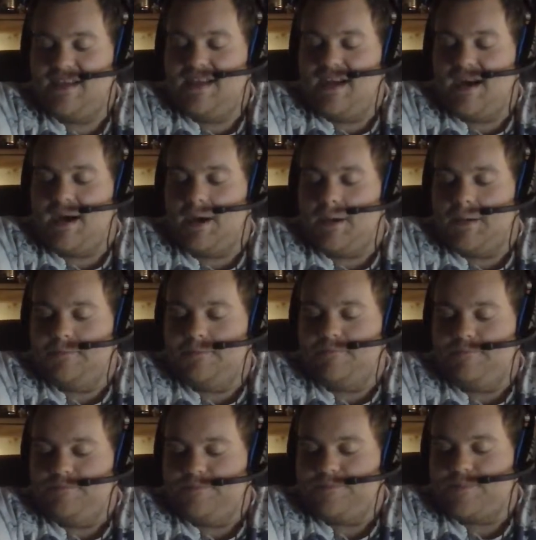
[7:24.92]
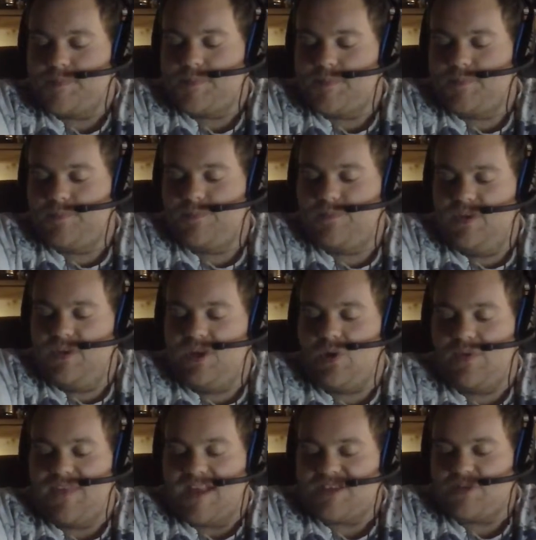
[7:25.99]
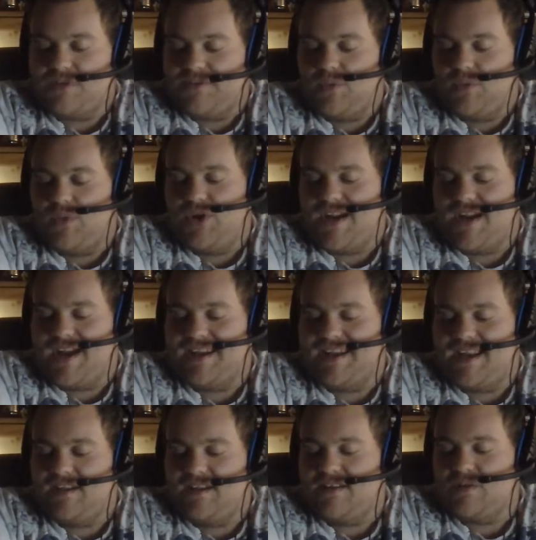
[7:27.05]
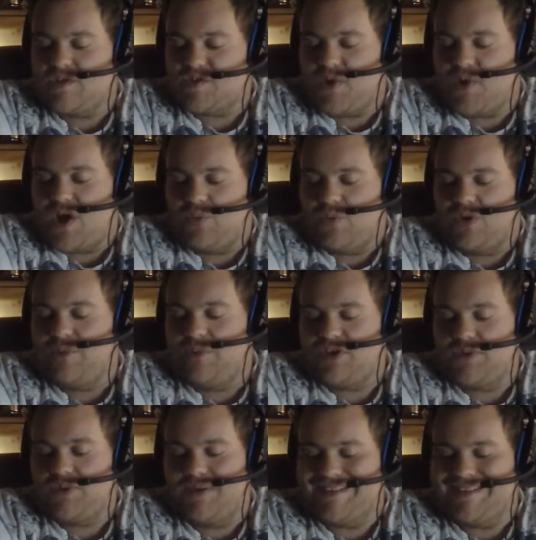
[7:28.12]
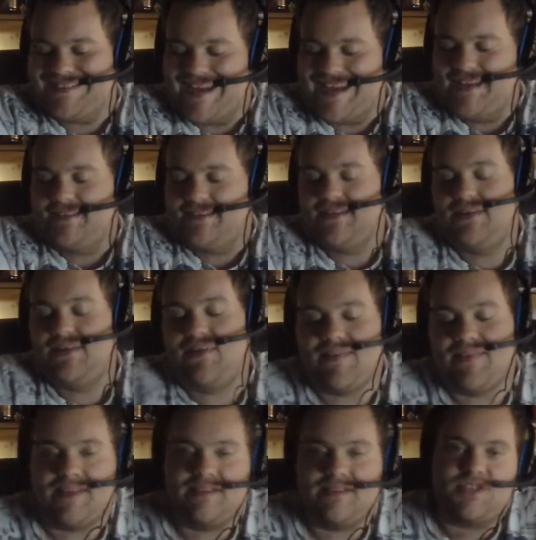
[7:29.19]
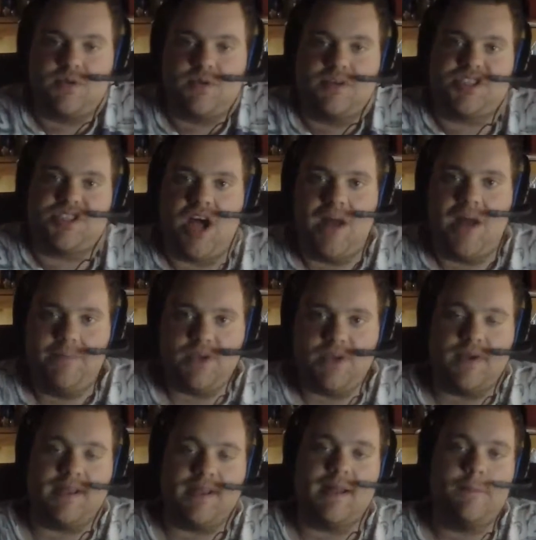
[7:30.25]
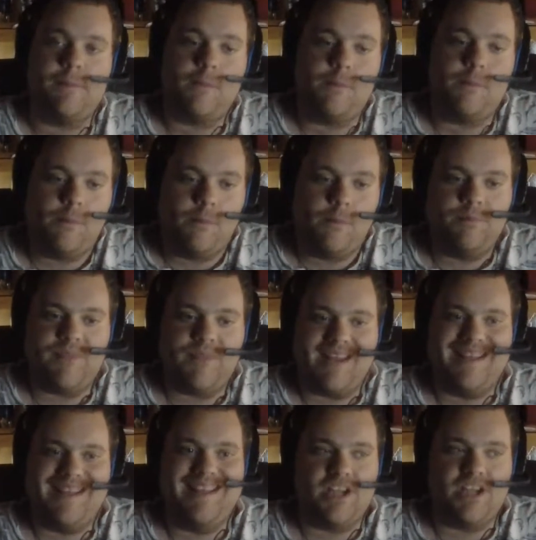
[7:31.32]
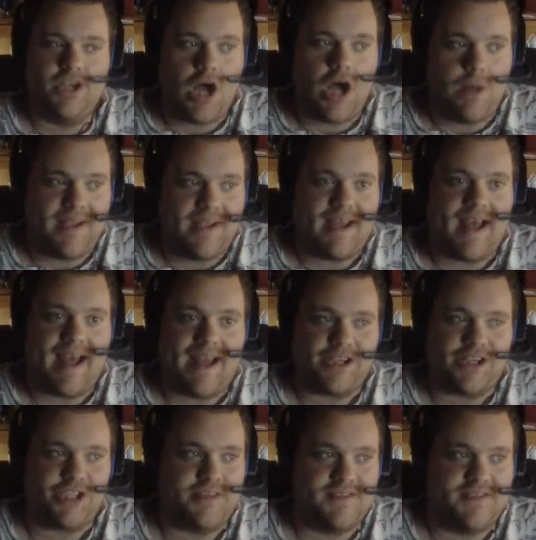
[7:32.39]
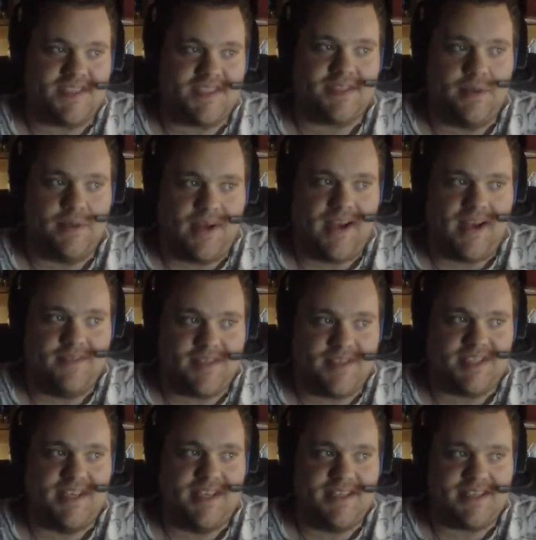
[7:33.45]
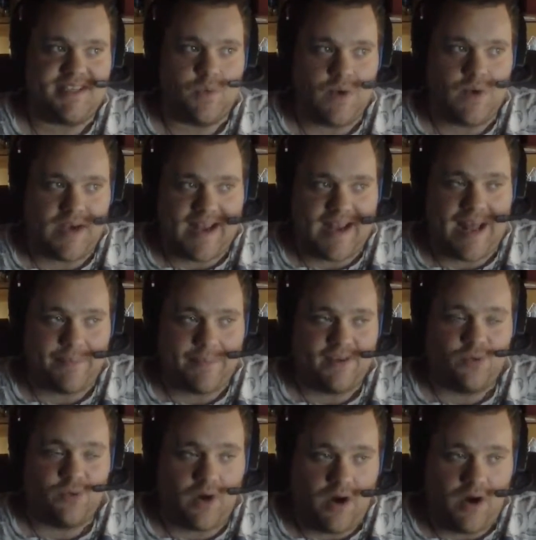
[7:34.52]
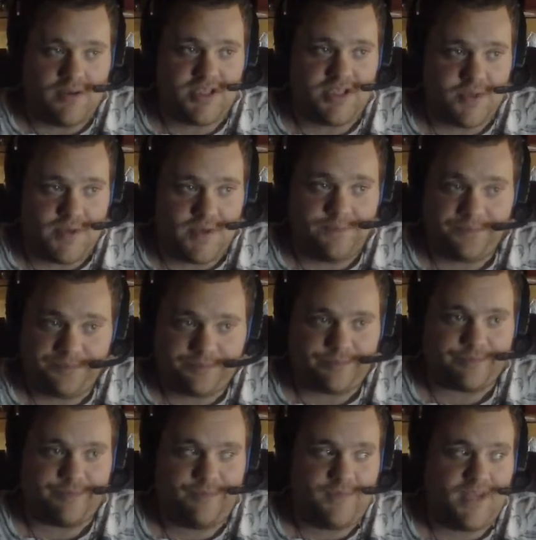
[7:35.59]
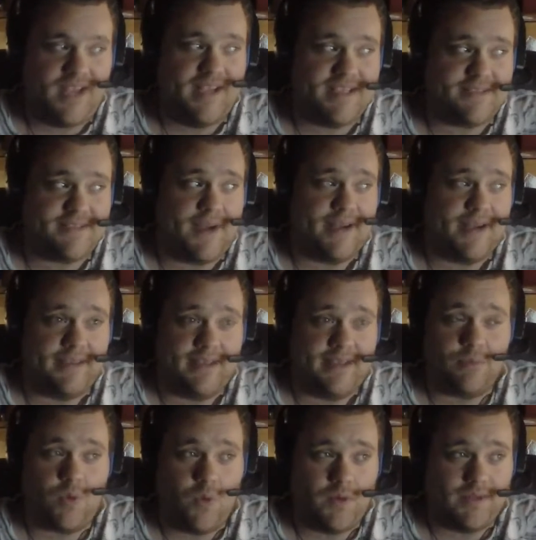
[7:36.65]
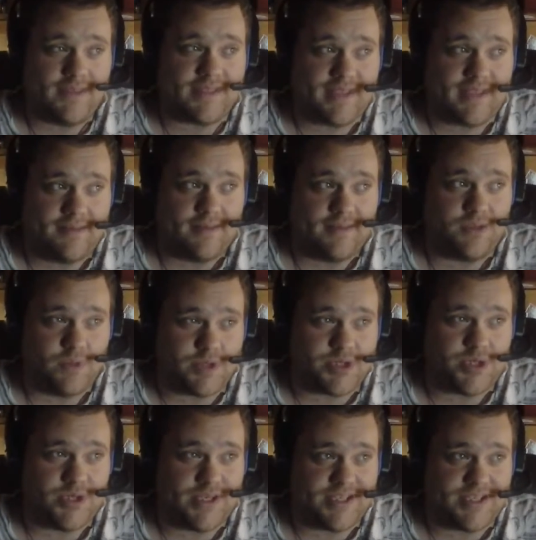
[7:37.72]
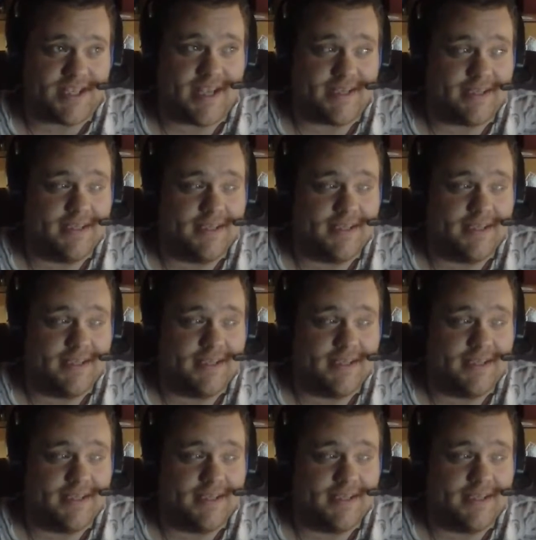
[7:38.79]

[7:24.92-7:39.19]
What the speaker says: and that sort of thing where you kind of get in a spot where you've been doing it daily and then sort of stop doing it, that economic actions behind the scenes and what can happen in regards to it is vitally important, I think, to a certain extent.